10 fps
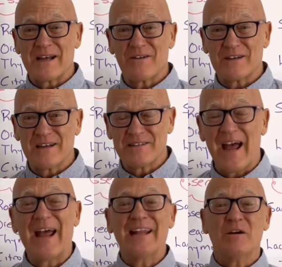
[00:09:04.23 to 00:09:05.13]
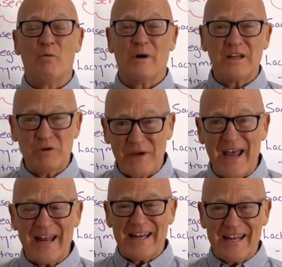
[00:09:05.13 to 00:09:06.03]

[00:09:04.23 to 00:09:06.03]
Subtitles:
there at least, adding what you can